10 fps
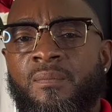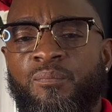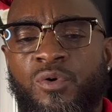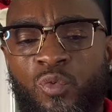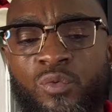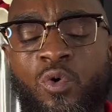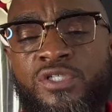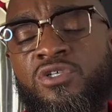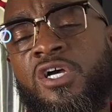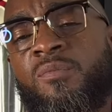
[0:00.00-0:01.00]
But we want
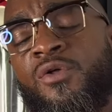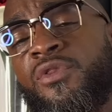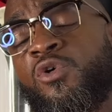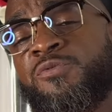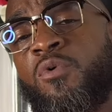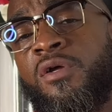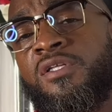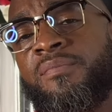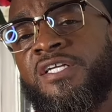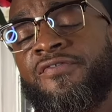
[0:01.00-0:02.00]
to talk about those
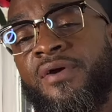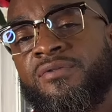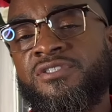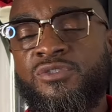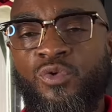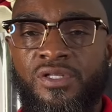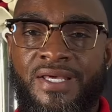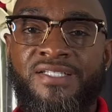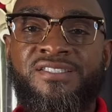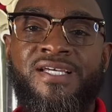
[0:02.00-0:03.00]
sparkling-based fragrances with a
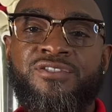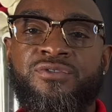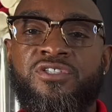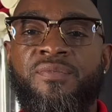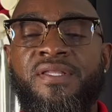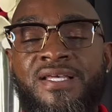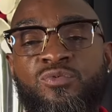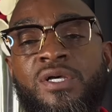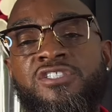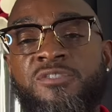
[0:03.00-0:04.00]
lot of texture to them. That's
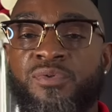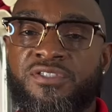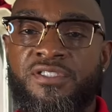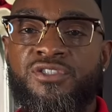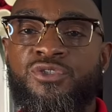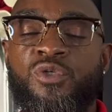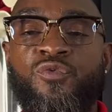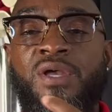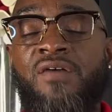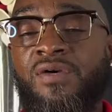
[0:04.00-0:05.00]
what I just presented to you. If
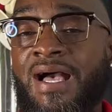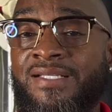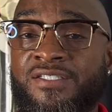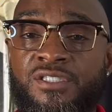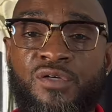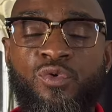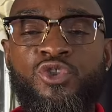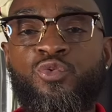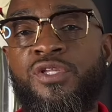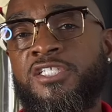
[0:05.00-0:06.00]
you have an idea of what
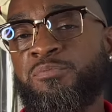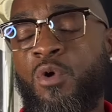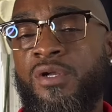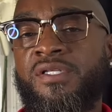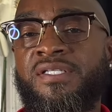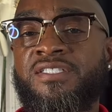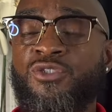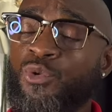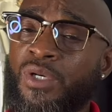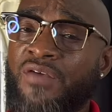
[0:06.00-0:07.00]
you think sparkling is,
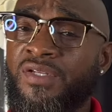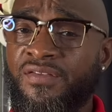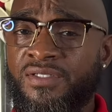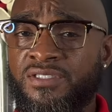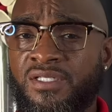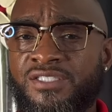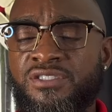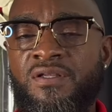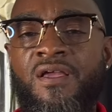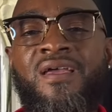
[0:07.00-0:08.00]
and you don't have any of these
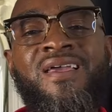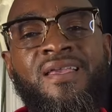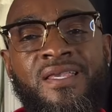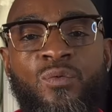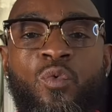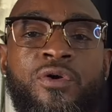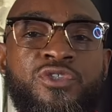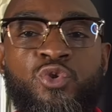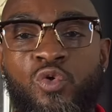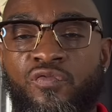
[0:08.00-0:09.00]
collections, get one or
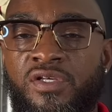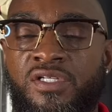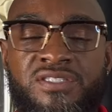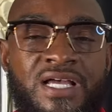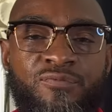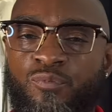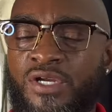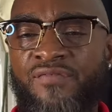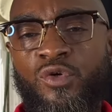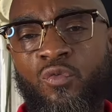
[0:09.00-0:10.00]
two of these. I
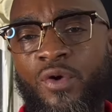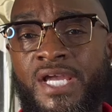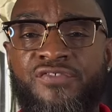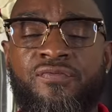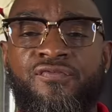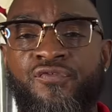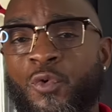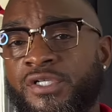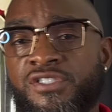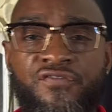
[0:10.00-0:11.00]
gave you a range from
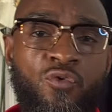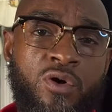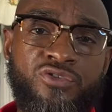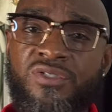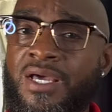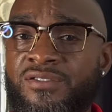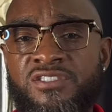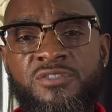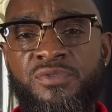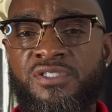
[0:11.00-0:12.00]
$40 to $400 in
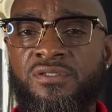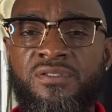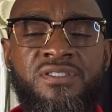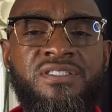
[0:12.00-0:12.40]
this particular list.